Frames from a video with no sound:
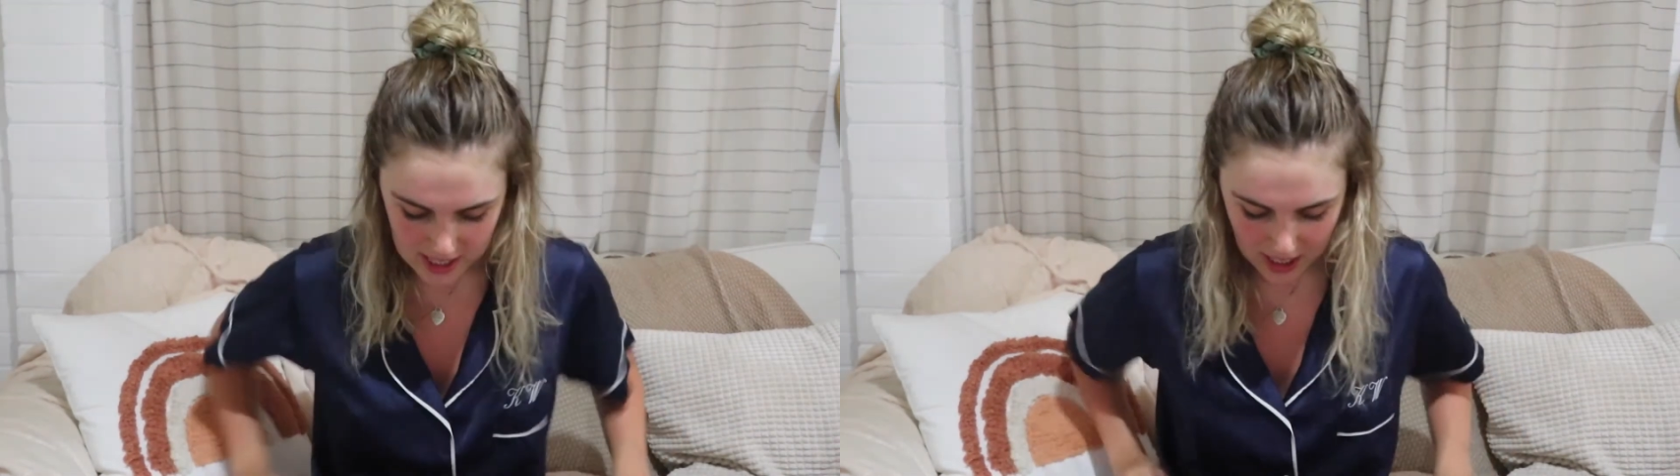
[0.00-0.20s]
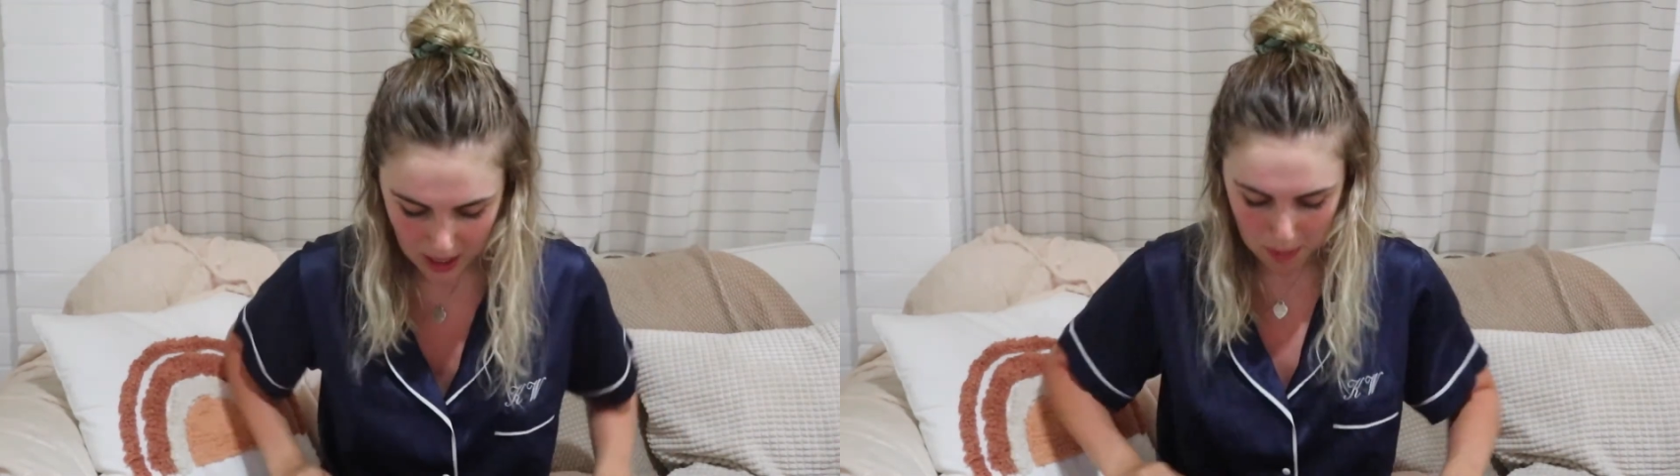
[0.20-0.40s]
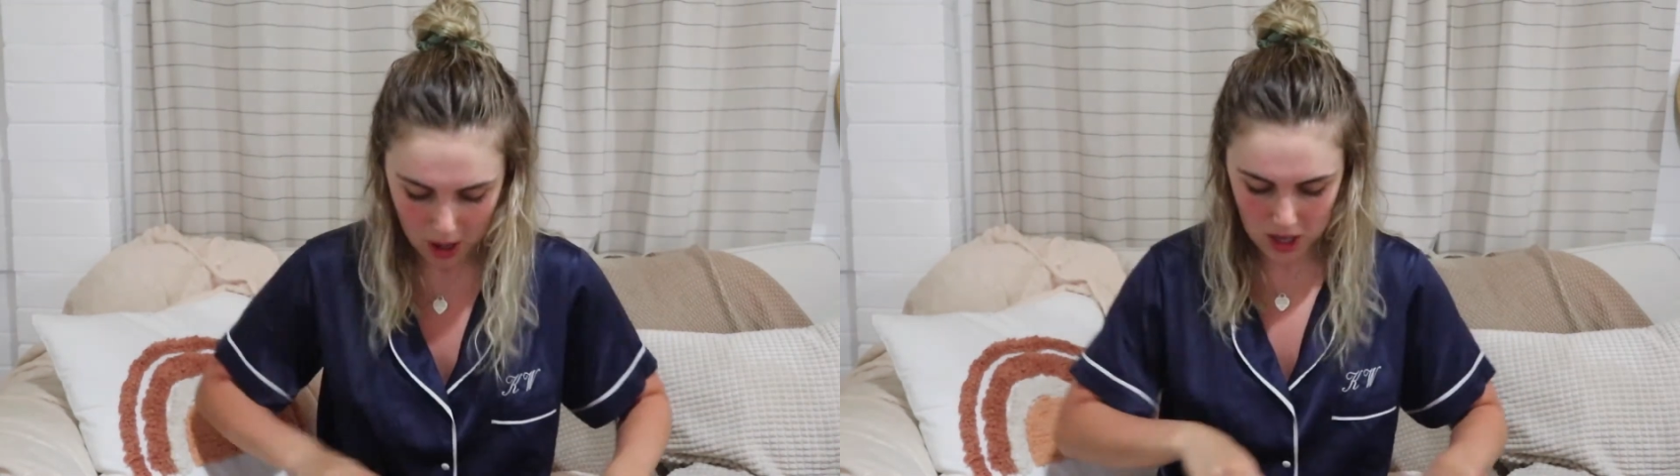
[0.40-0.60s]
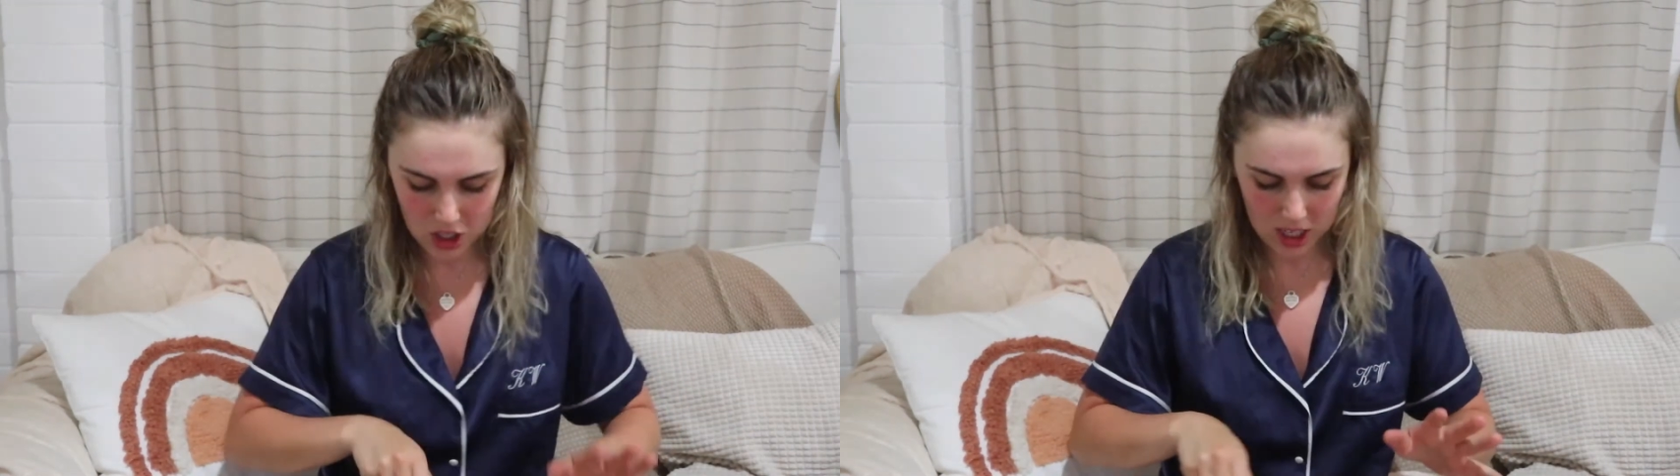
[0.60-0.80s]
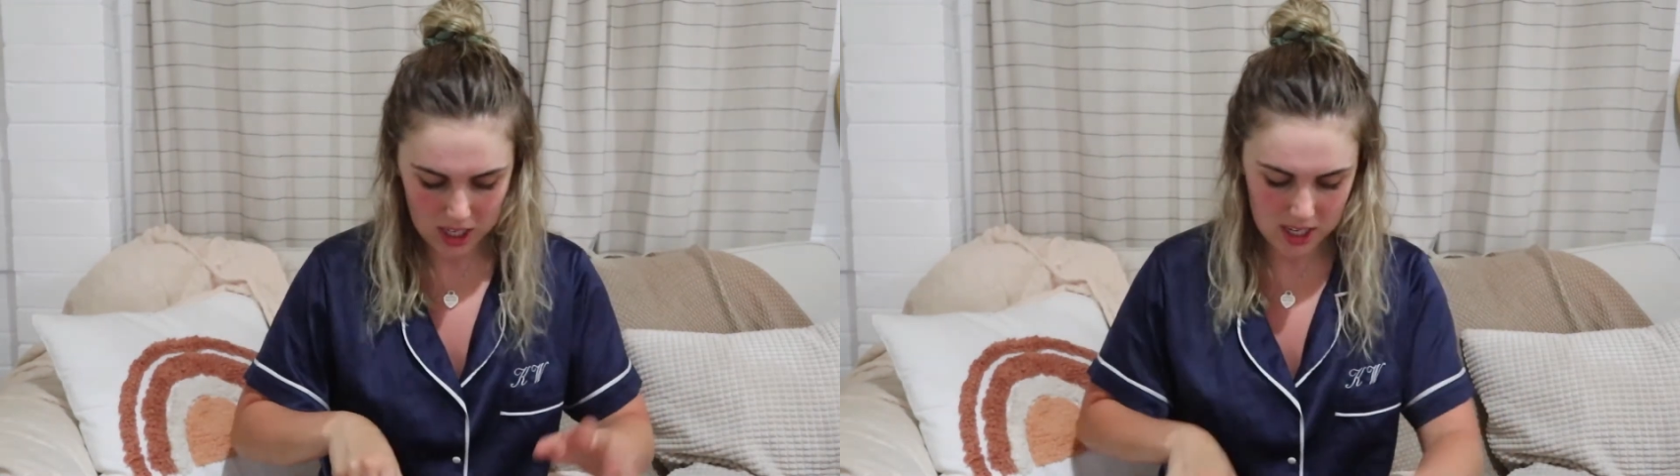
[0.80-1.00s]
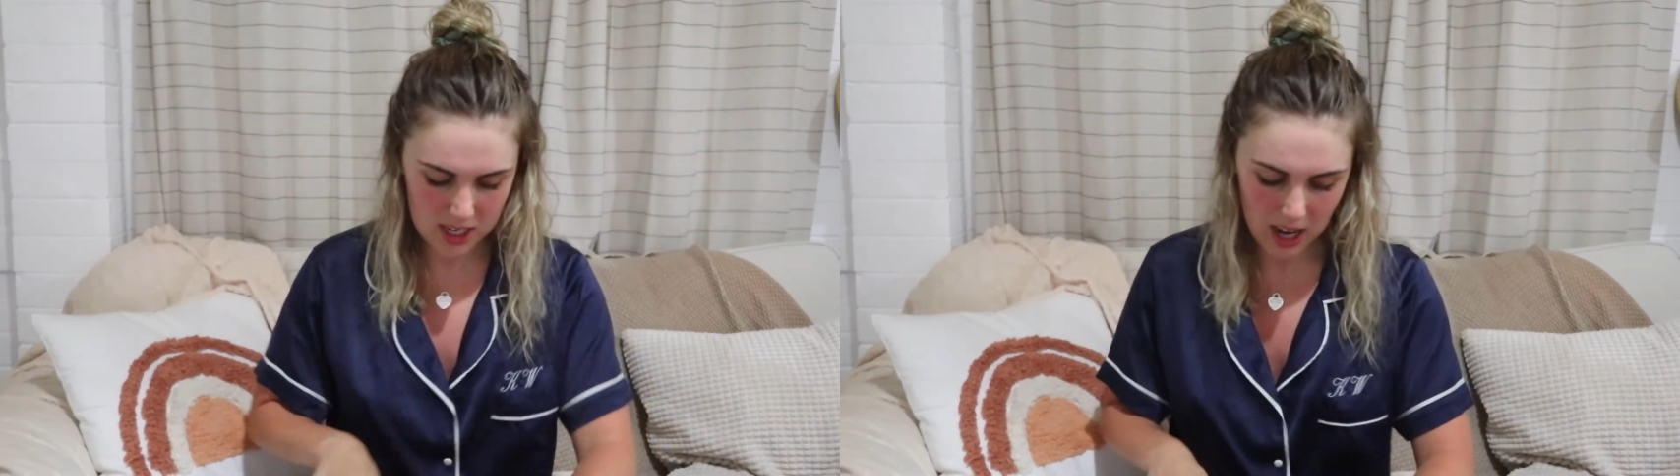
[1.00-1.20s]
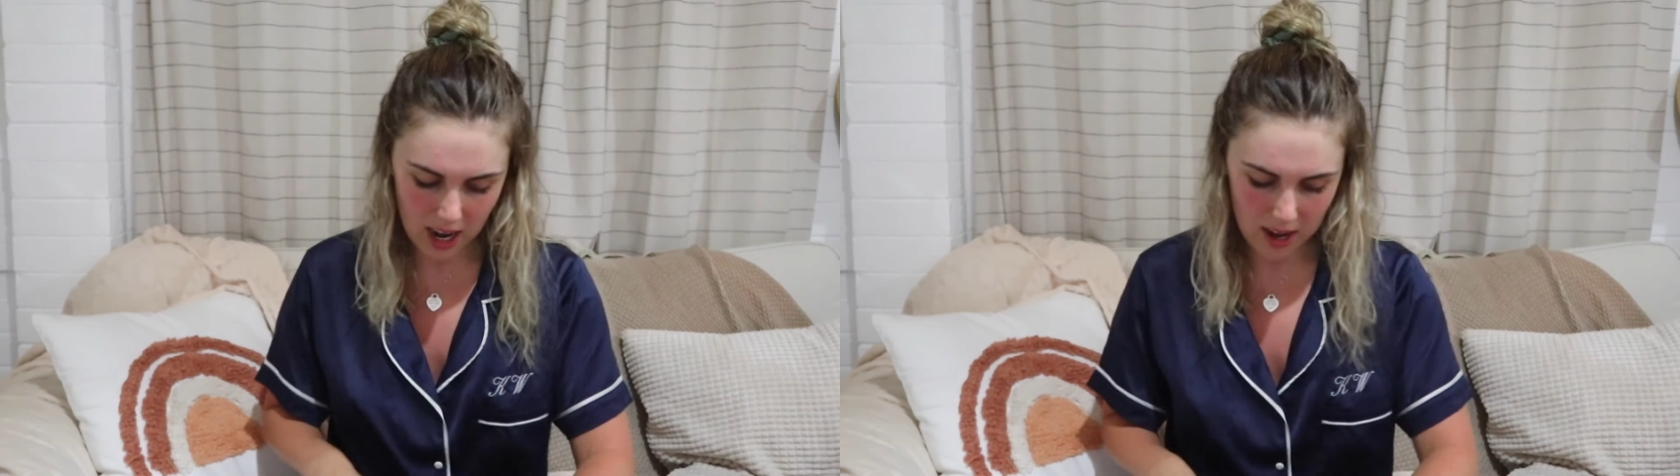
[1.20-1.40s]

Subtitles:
thing I purchased